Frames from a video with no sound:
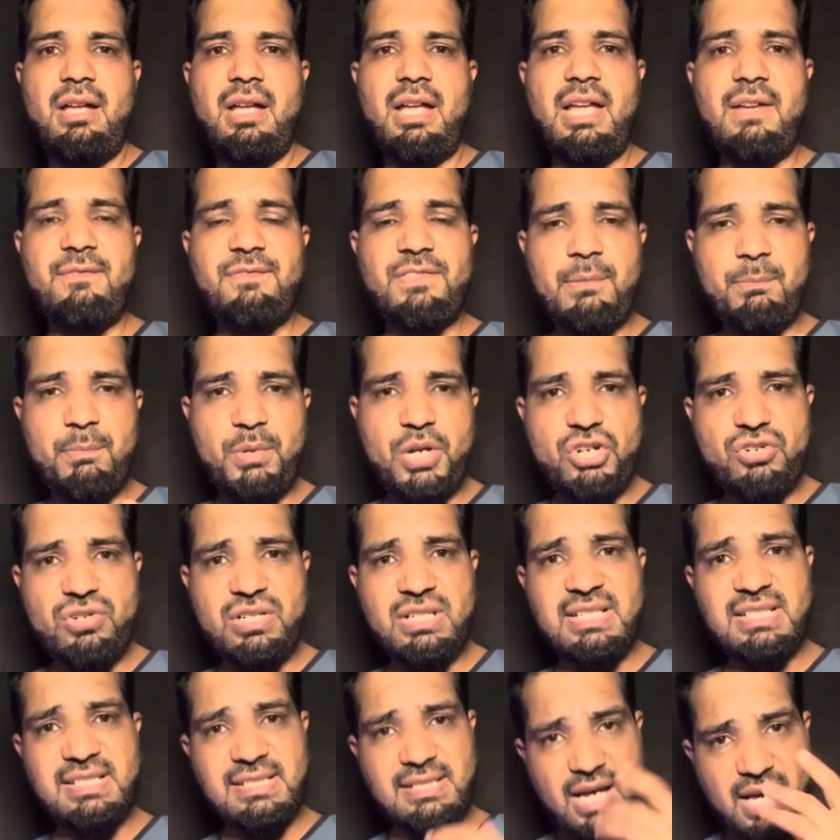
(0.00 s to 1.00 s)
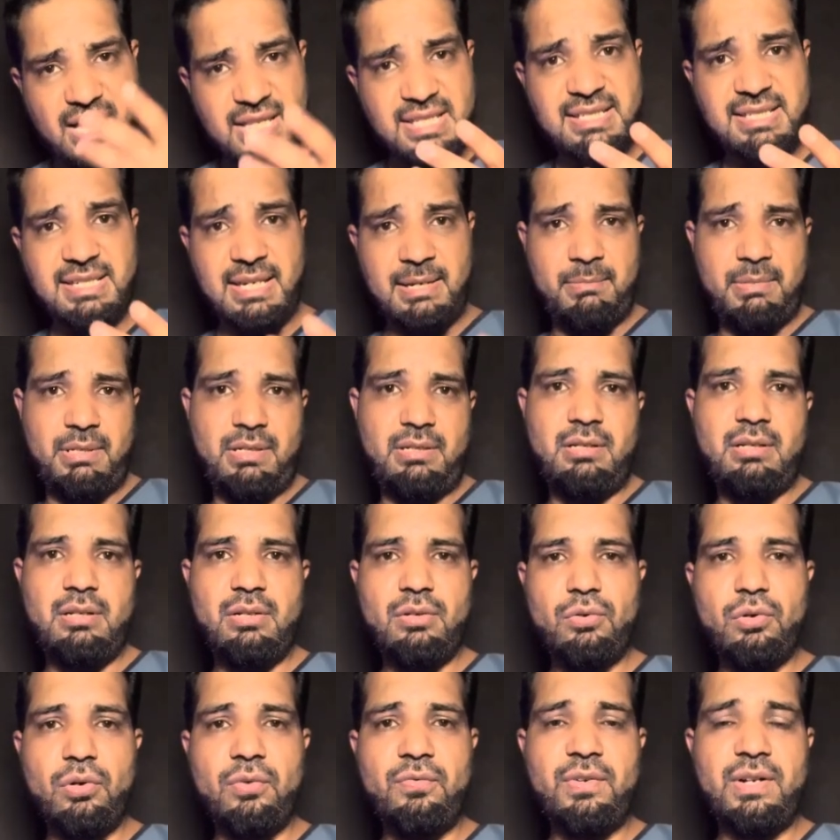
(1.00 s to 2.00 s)
If the patient is unstable,
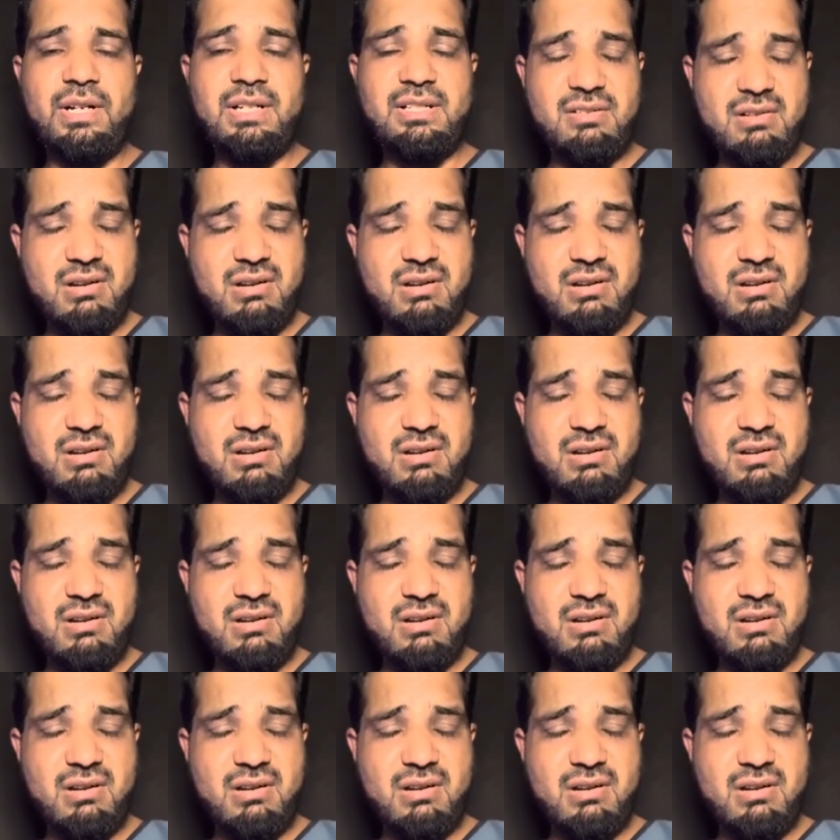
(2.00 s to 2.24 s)
go for